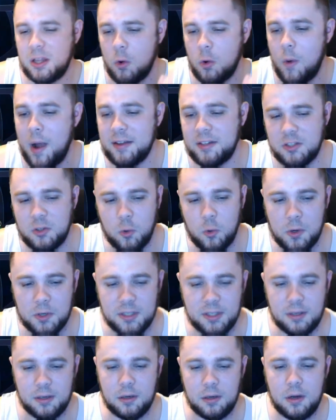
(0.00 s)
get the white
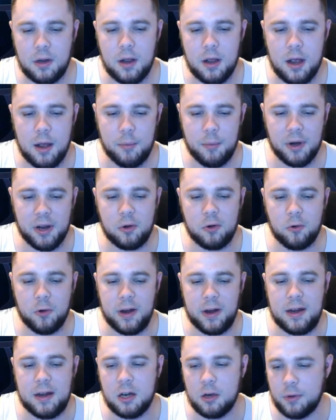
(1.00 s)
source. I'm going to go
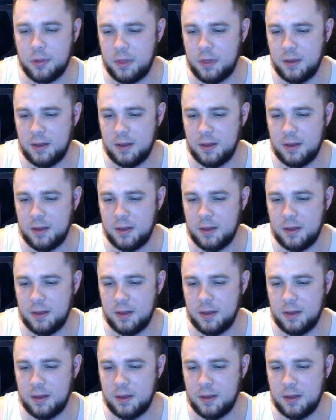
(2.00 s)
green here with